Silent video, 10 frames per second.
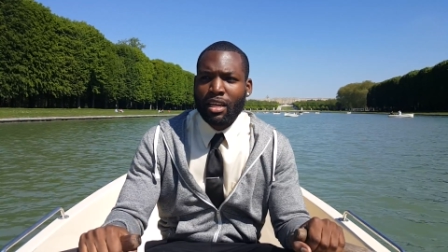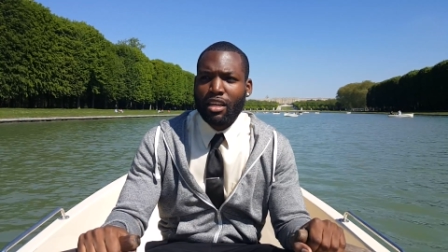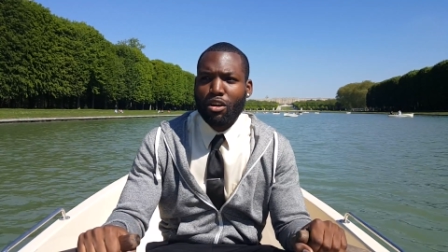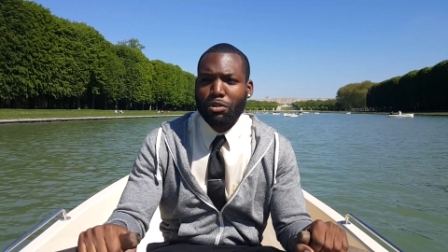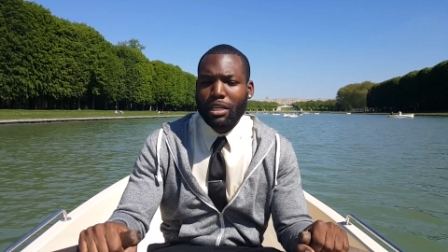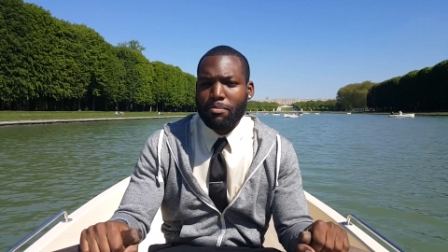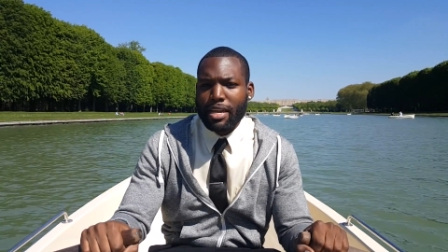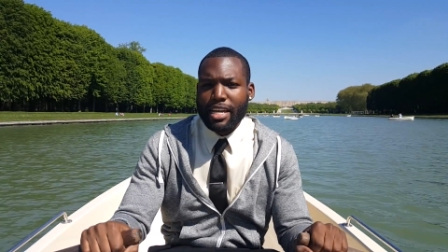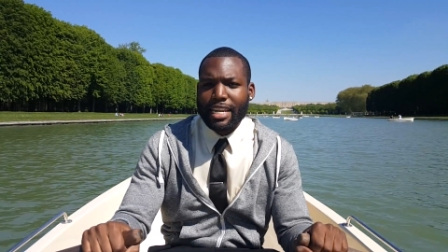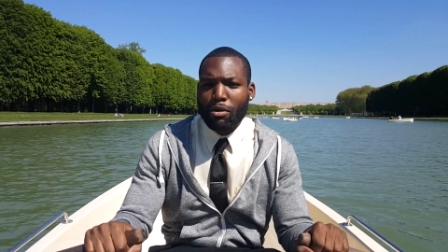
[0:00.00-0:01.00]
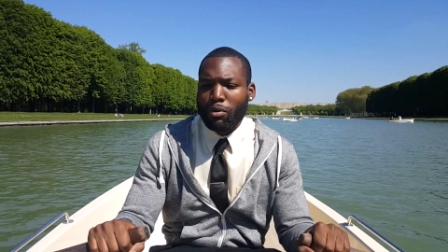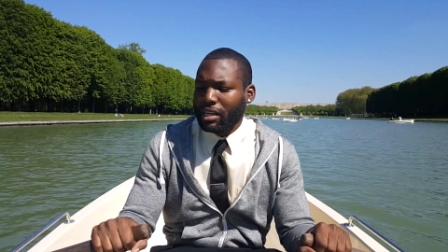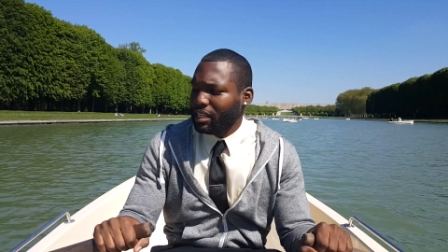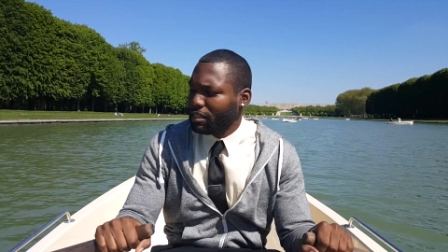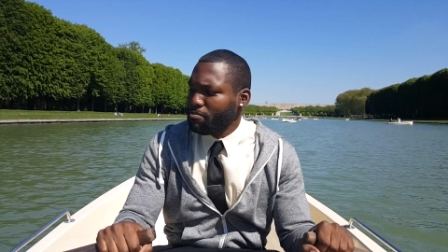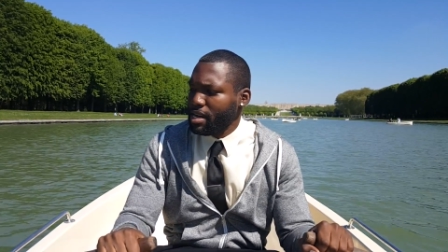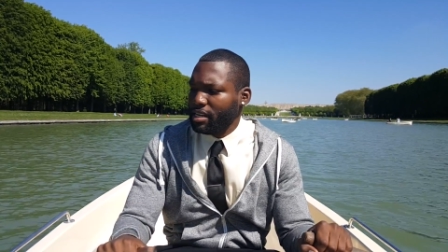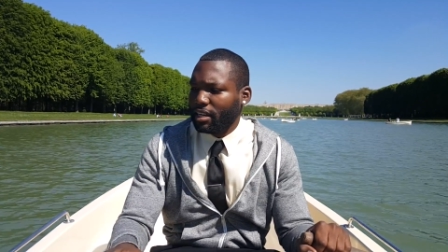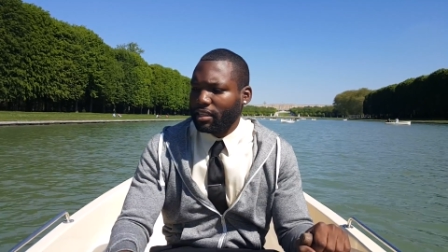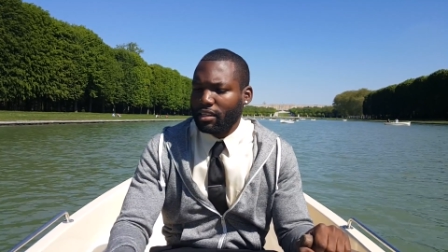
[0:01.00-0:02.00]
You know, to me, that really doesn't mean
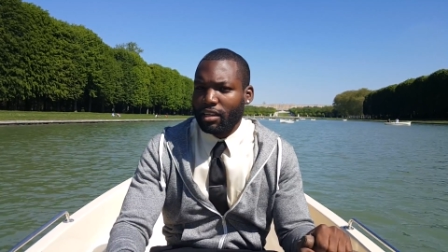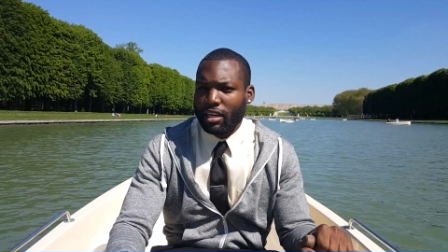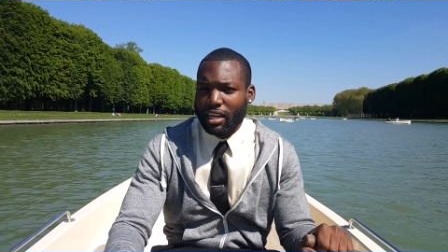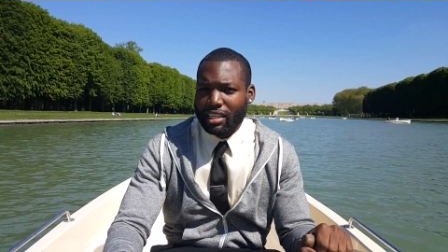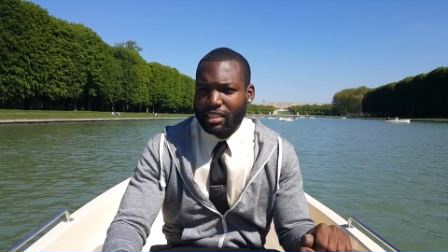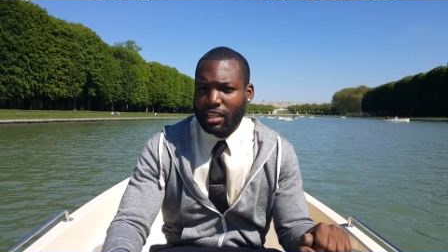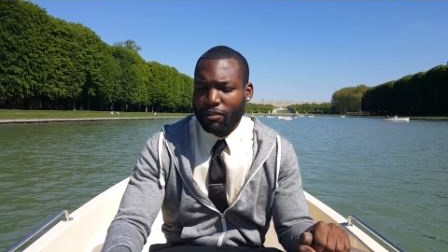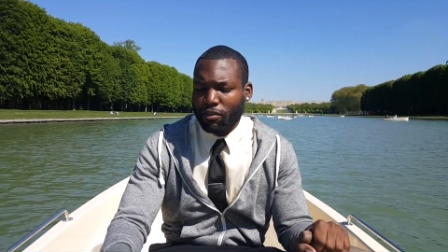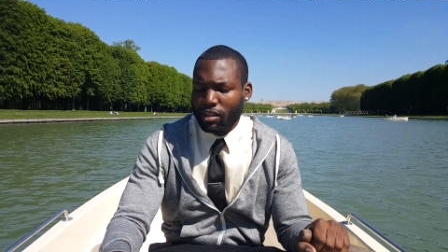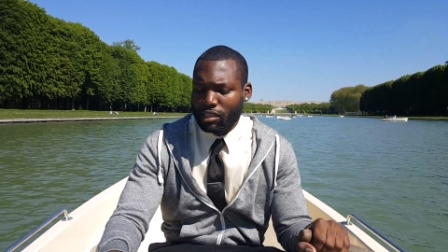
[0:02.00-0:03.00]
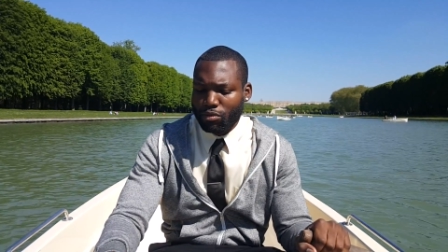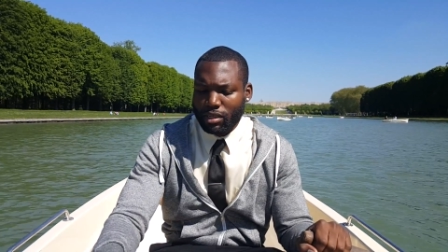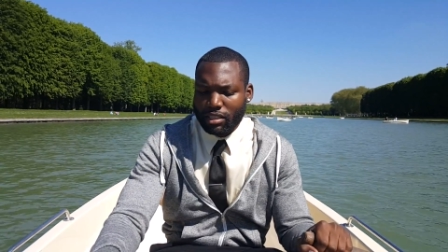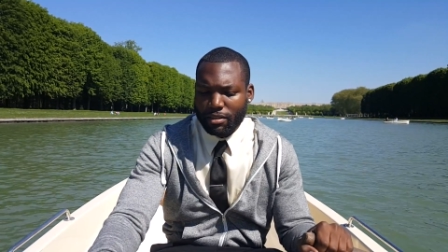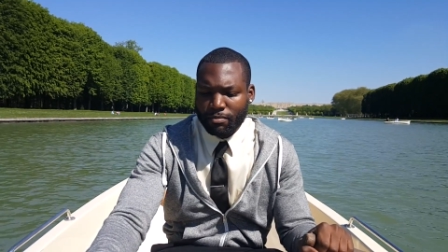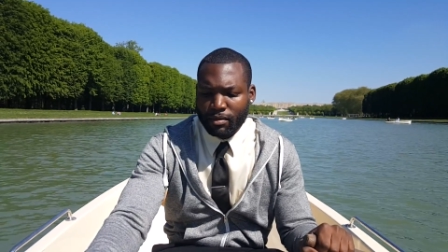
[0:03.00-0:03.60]
nothing. And I say that for this reason.